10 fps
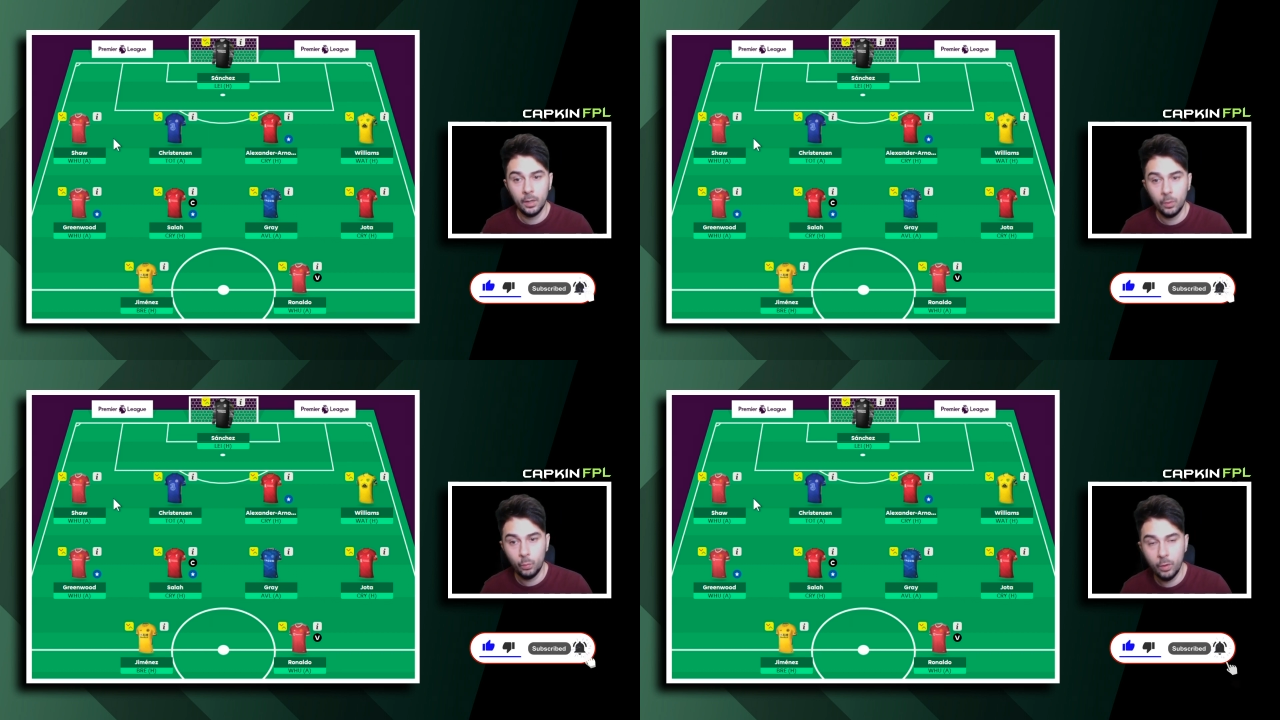
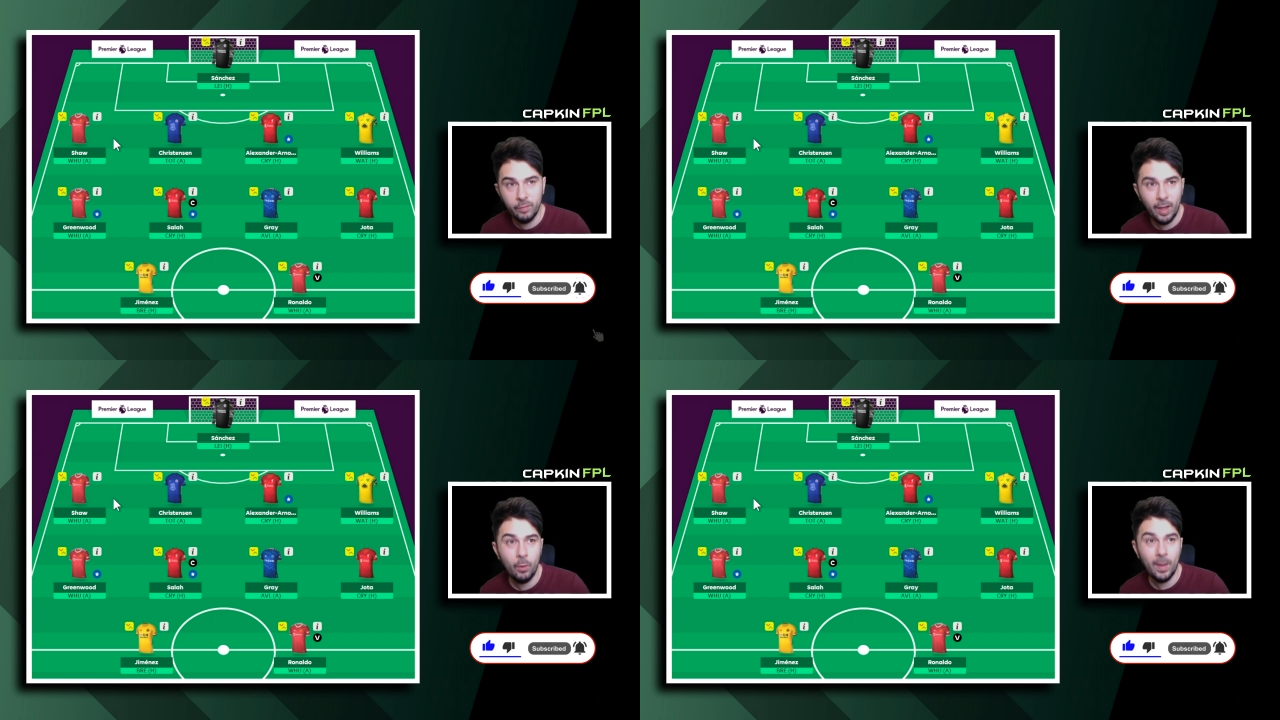
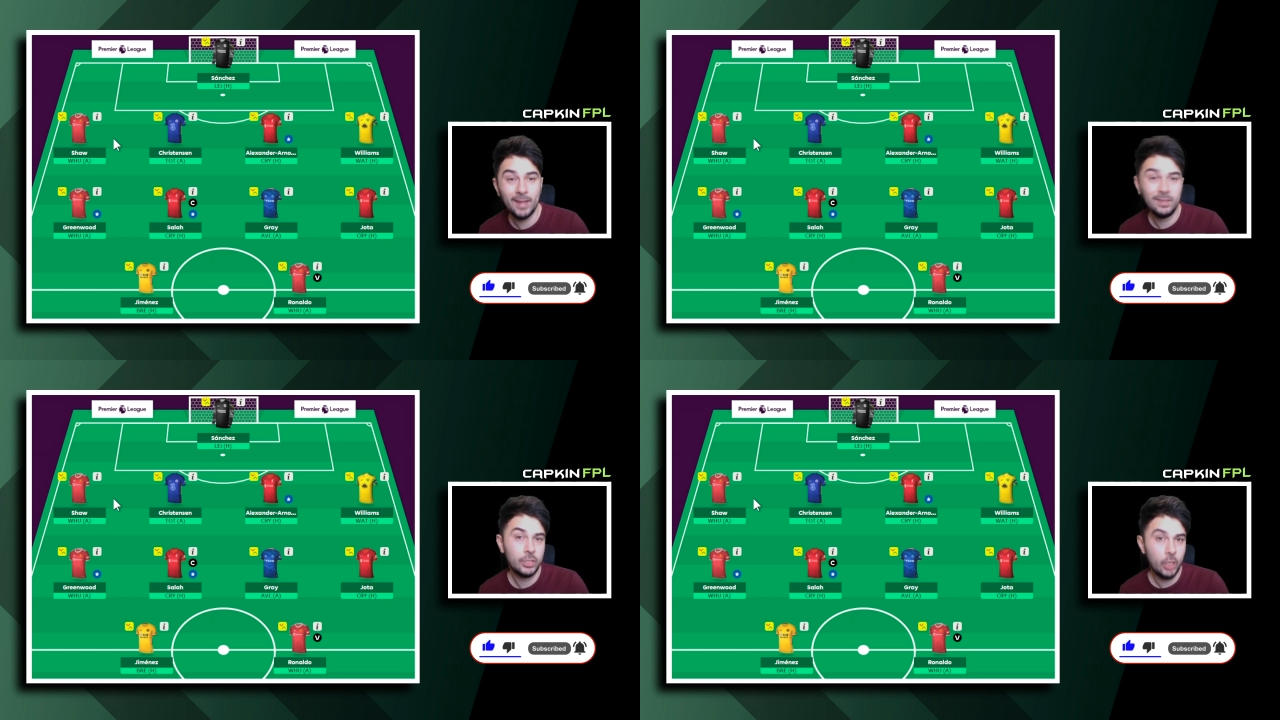Without
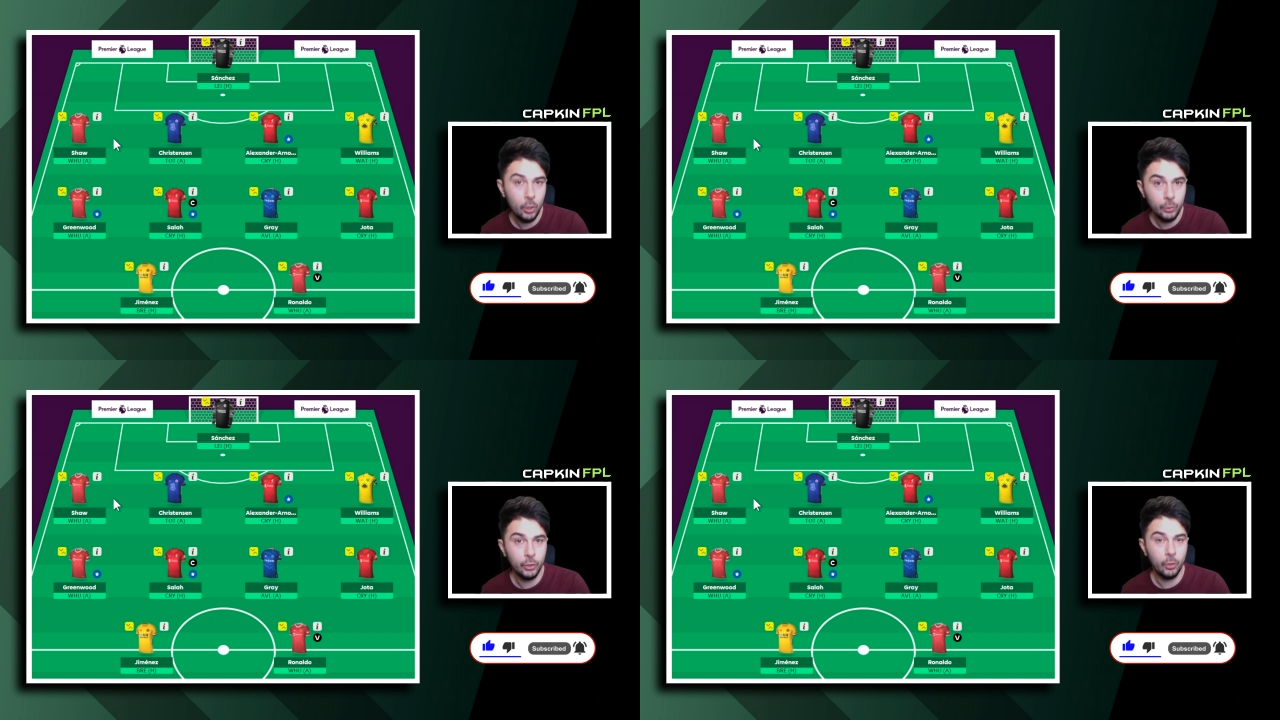
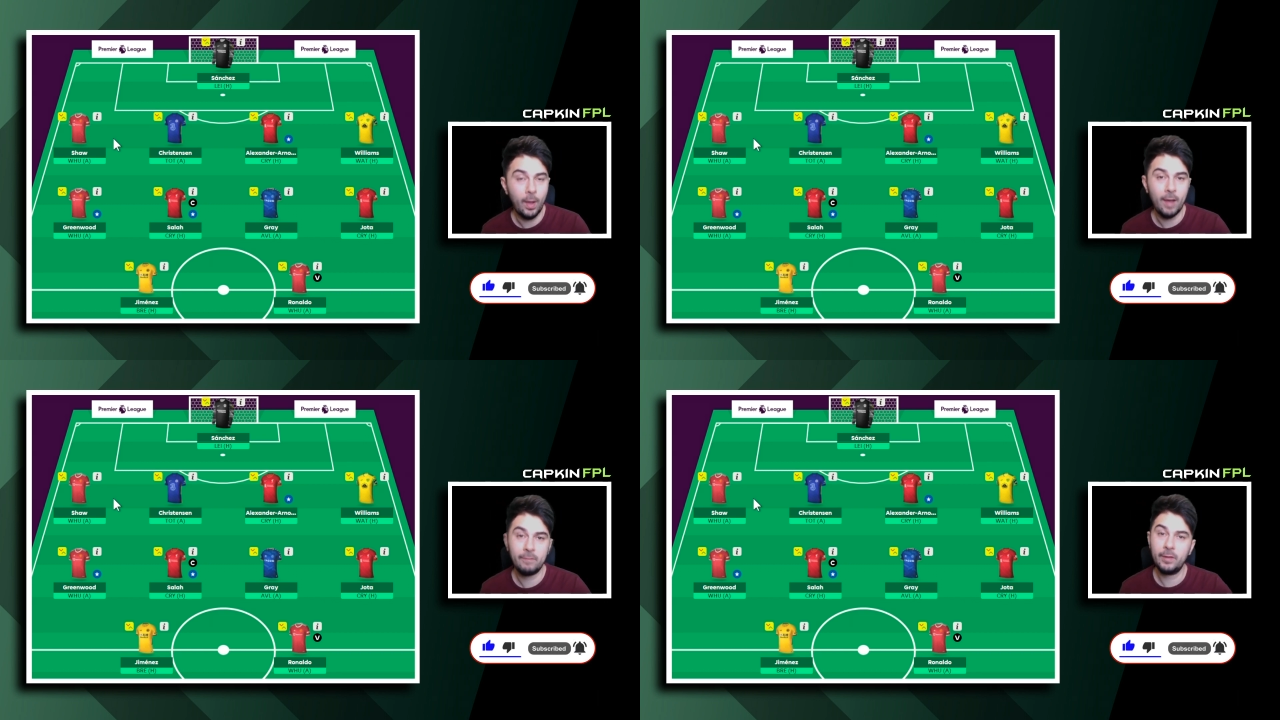Antonio,
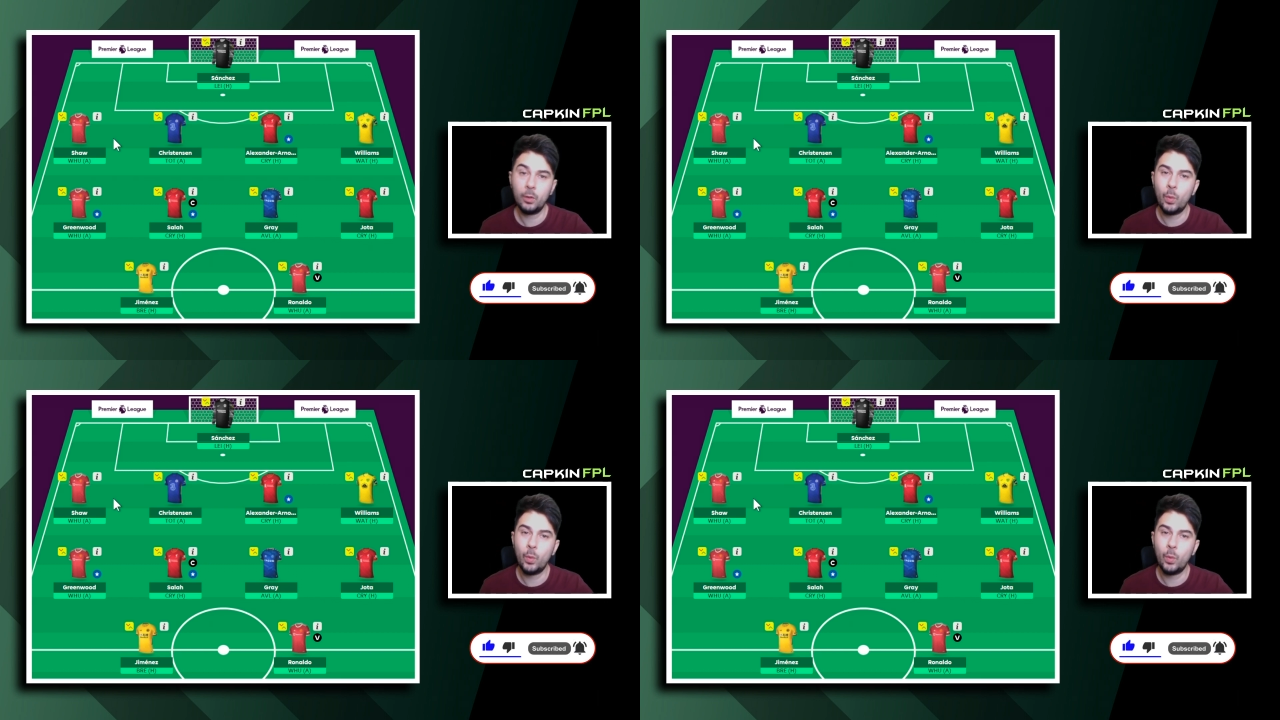I think